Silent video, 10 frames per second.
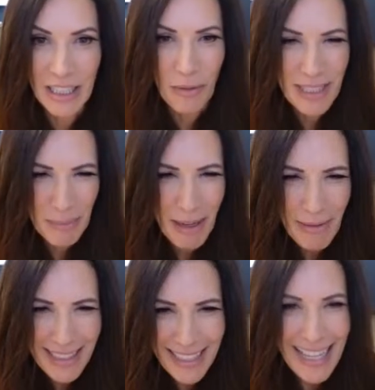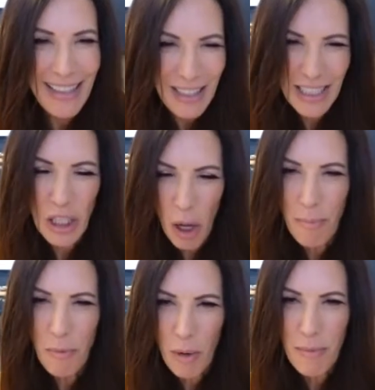So there's a
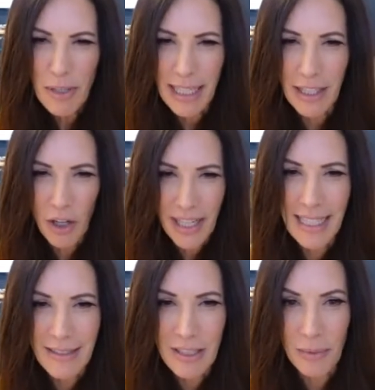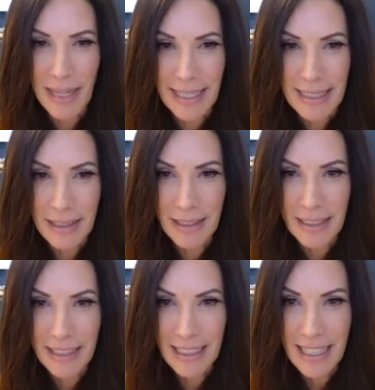lot more money gone into it.
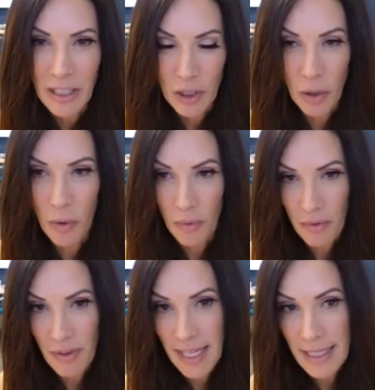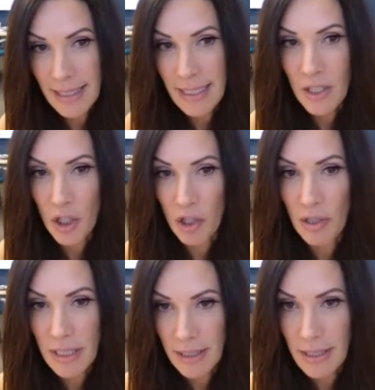So this is
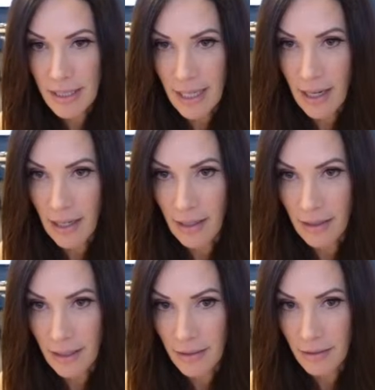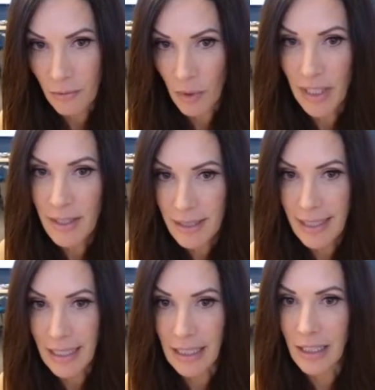just the start. We're going to
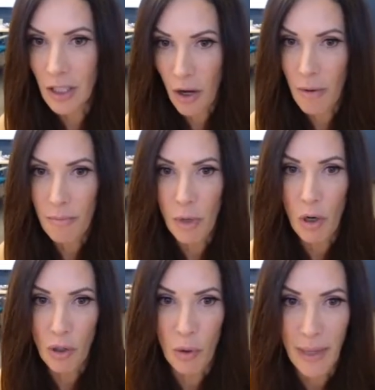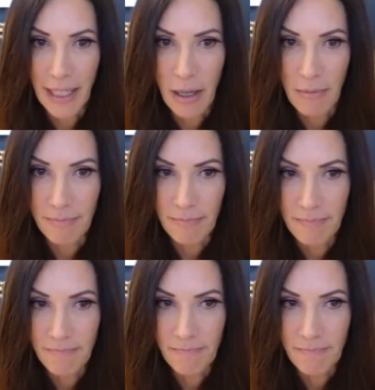see a lot more going on.